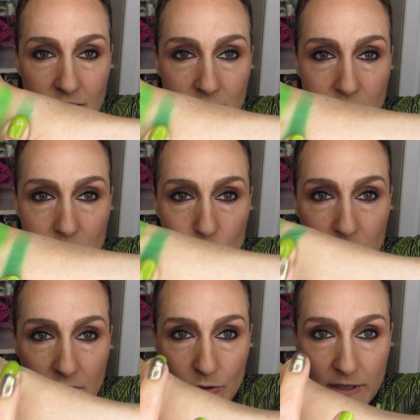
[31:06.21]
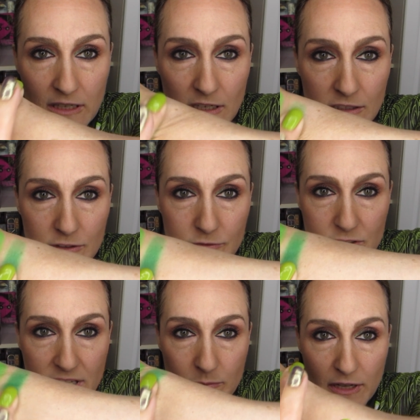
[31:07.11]
Oh, what a great color for
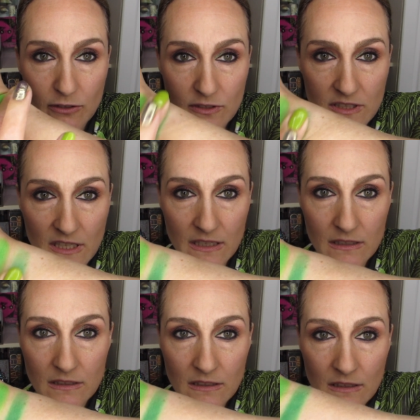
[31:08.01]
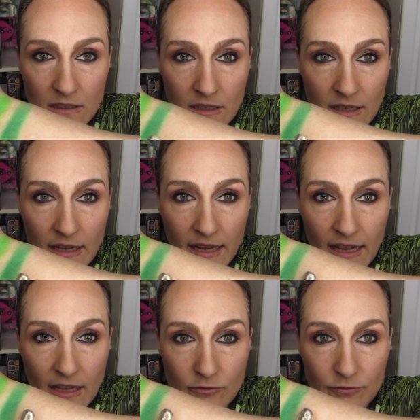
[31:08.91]
St. Patrick's Day.
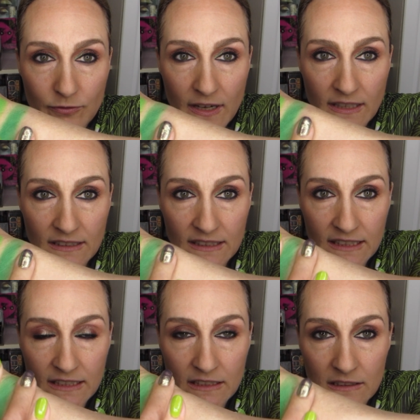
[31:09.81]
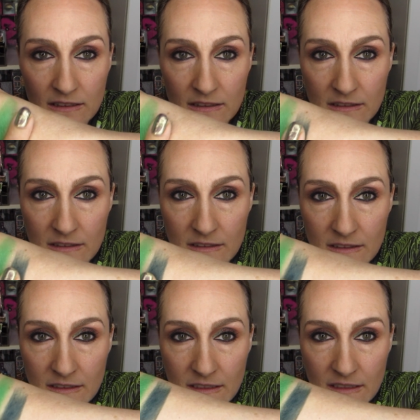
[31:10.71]
And finally,
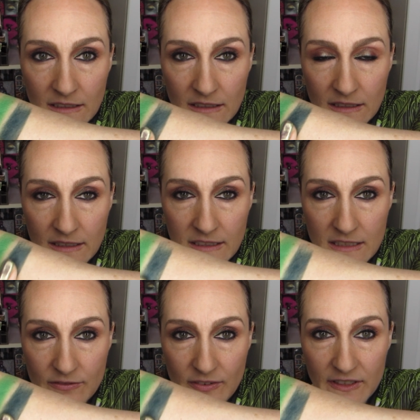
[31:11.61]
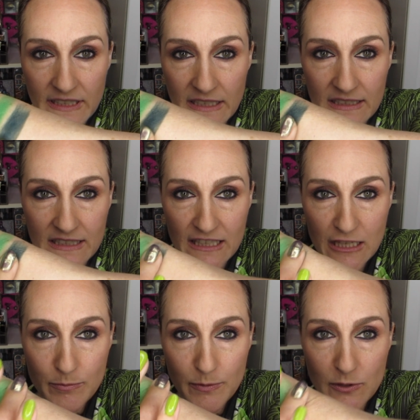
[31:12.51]
this very
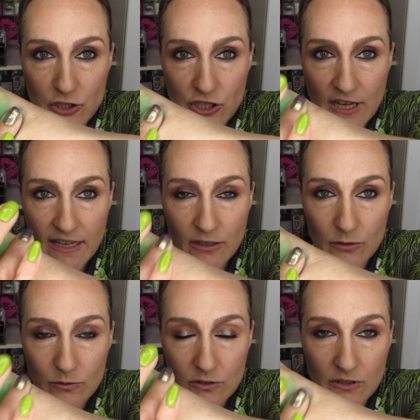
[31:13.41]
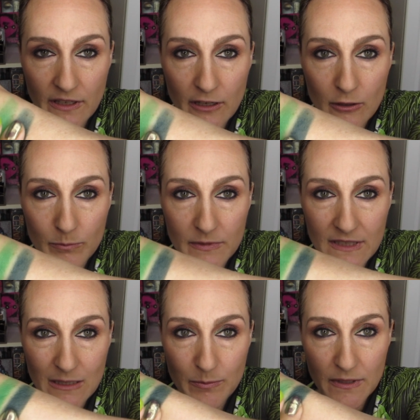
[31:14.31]
deep shadow to help
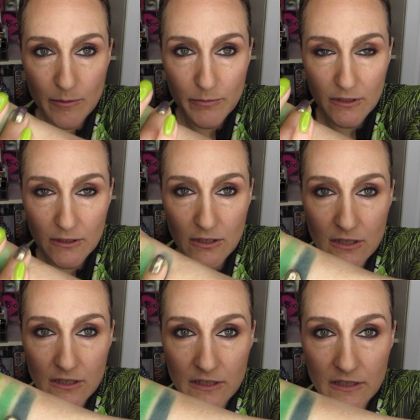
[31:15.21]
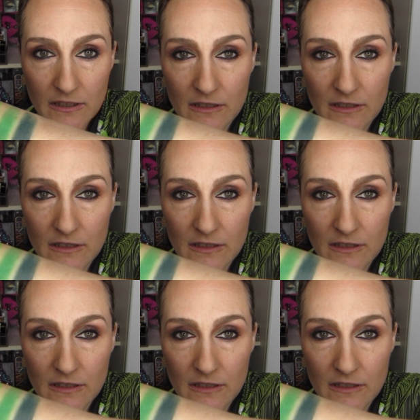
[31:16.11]
deepen up the look.